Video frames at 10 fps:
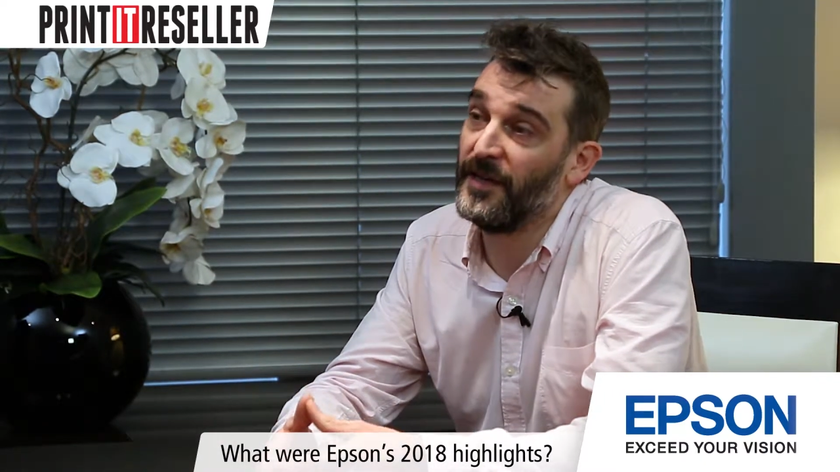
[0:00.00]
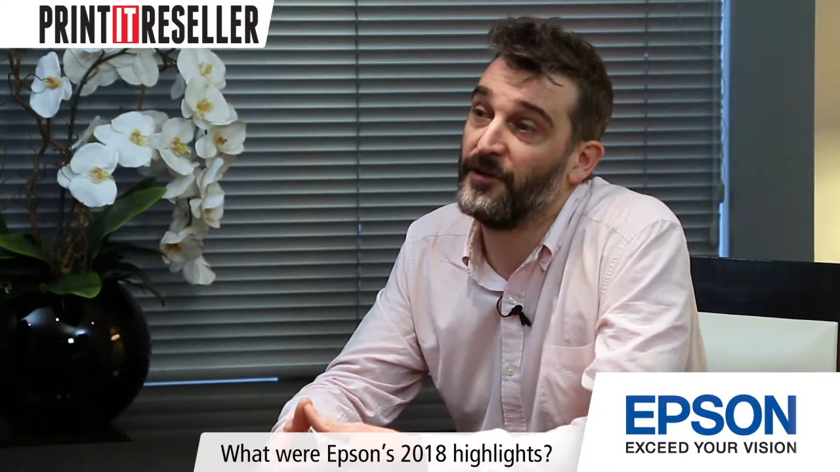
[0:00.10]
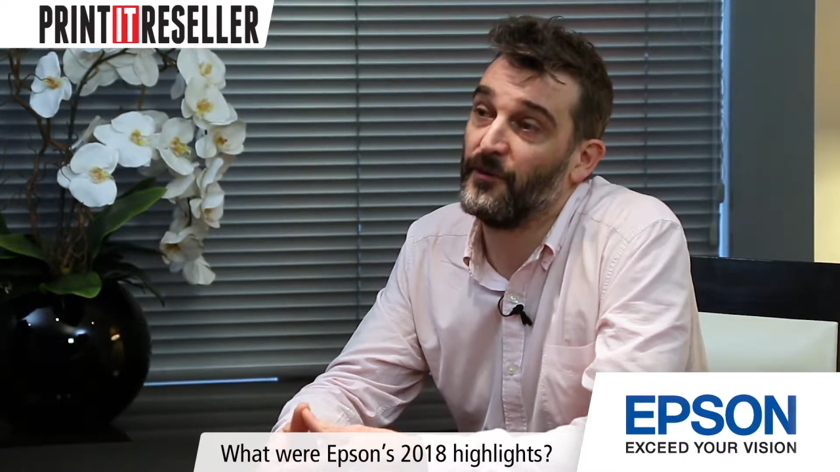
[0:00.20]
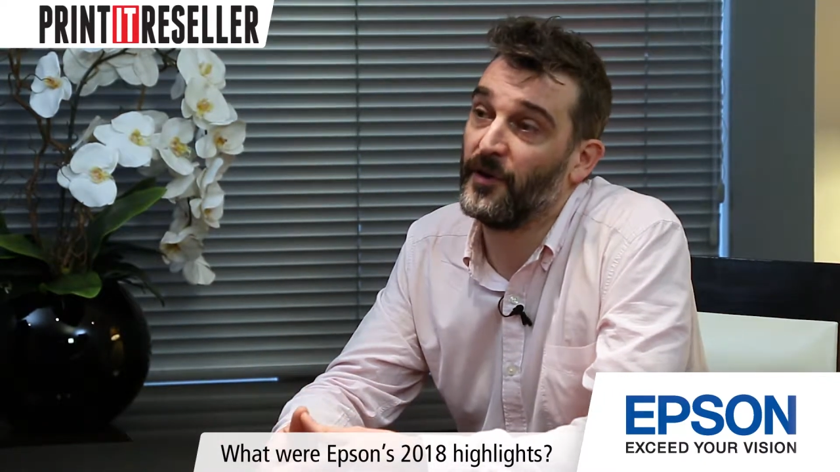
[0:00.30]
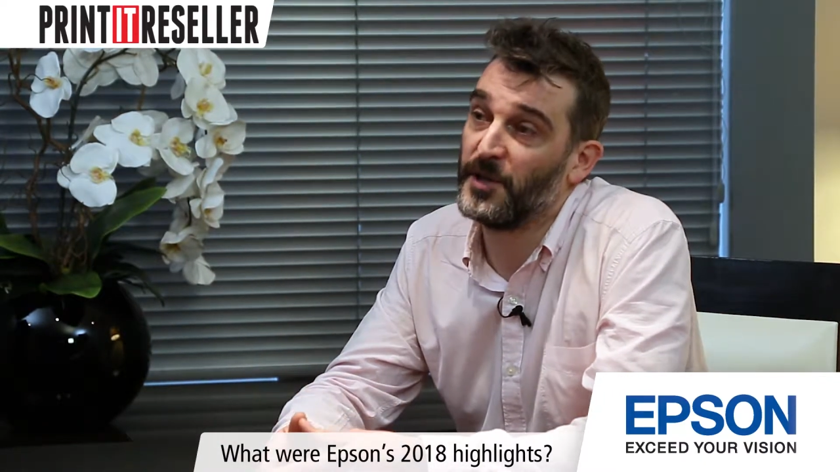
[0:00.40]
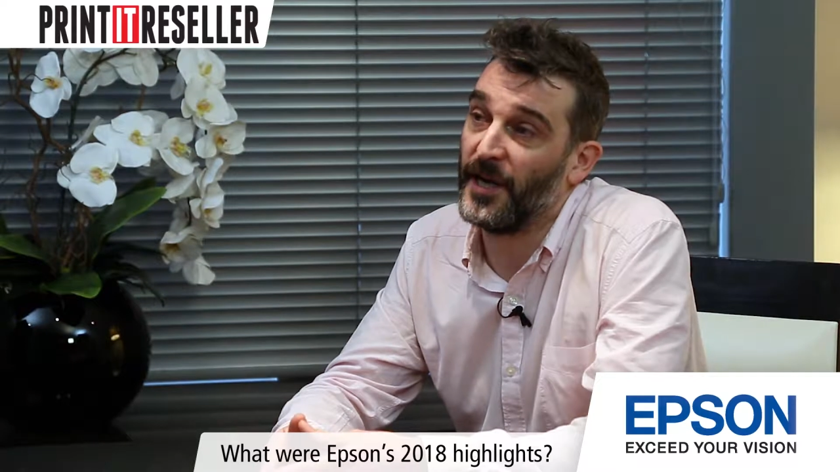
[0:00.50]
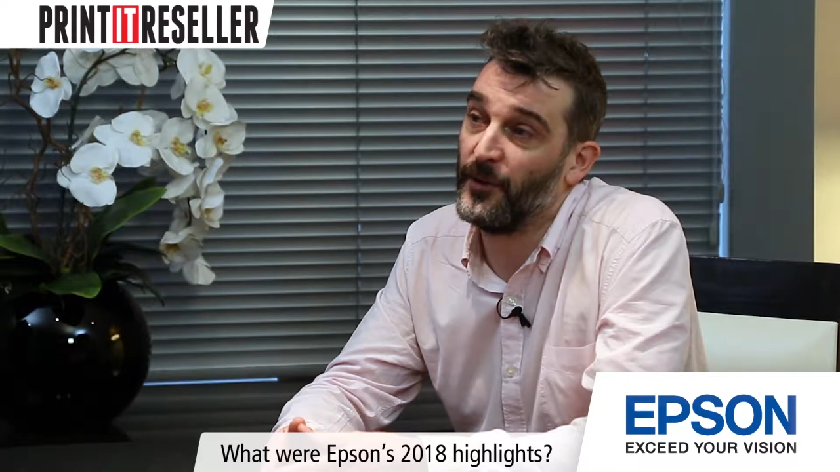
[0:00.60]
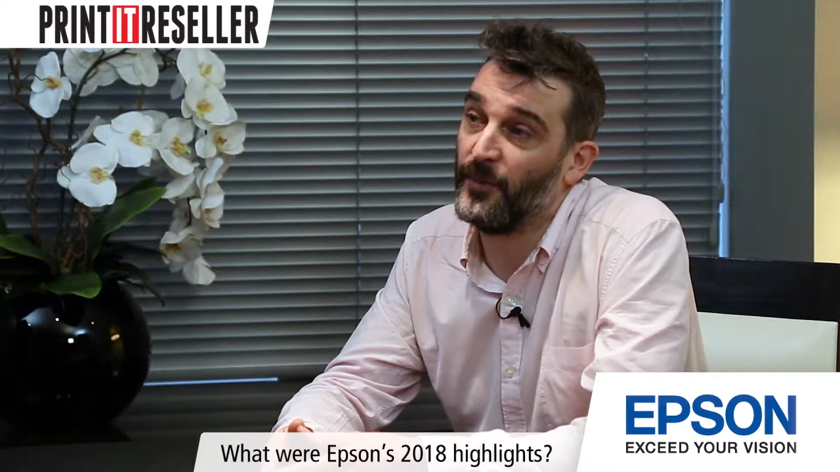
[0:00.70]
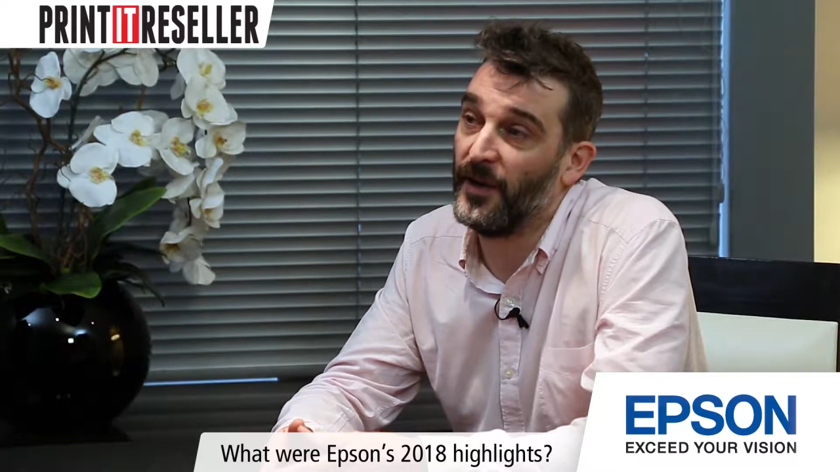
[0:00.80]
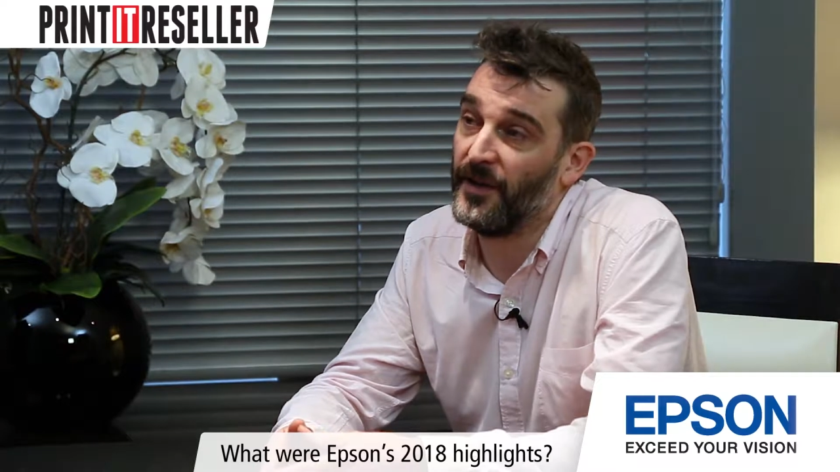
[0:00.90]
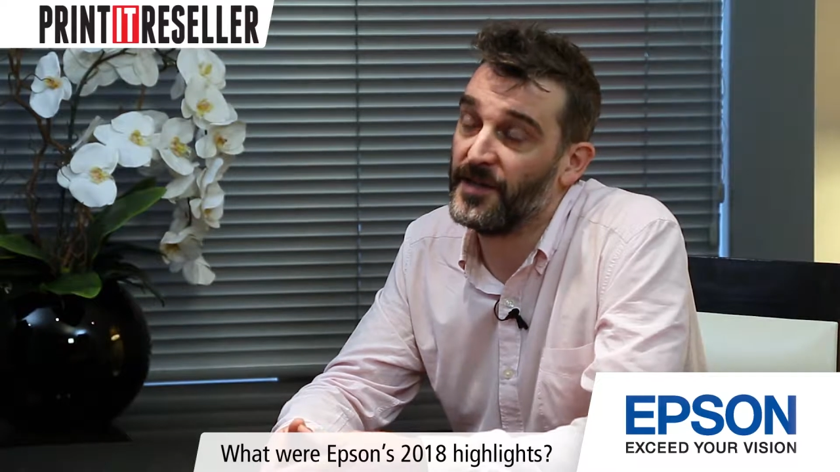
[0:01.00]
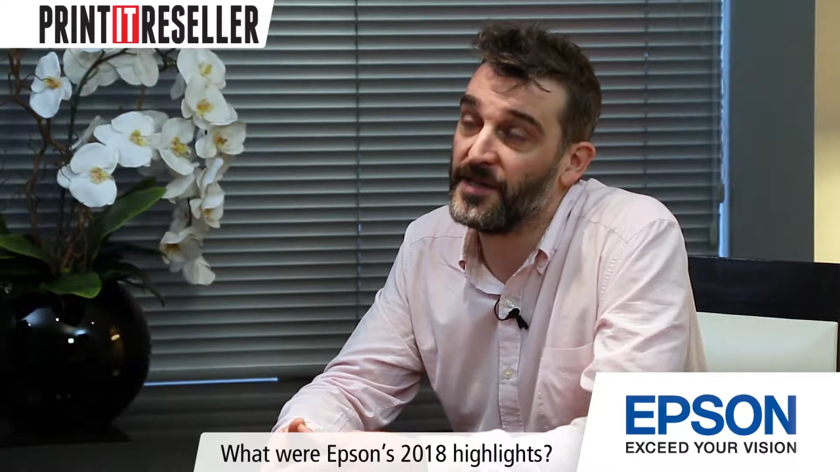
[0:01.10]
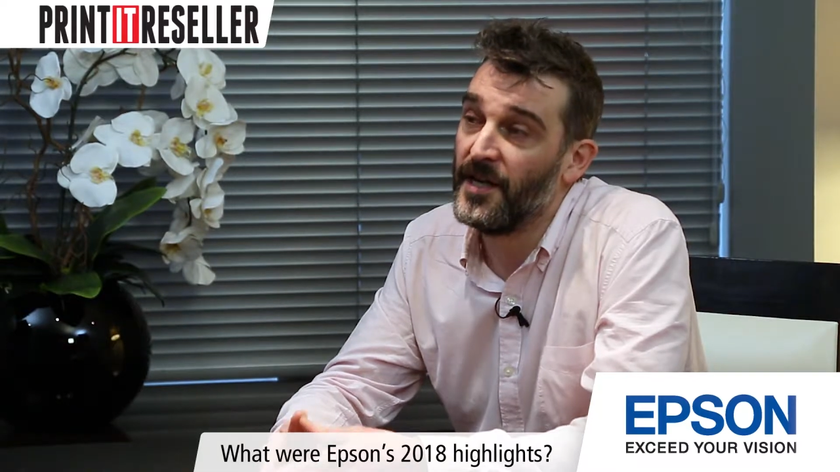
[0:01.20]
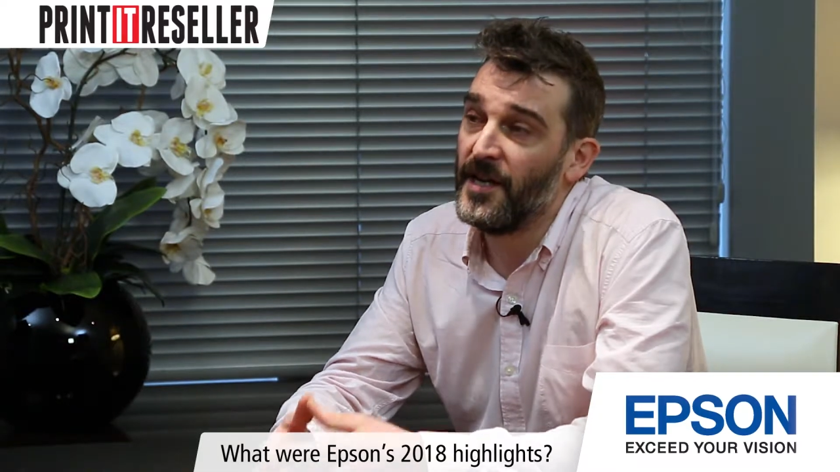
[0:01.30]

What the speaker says: through our channel partners.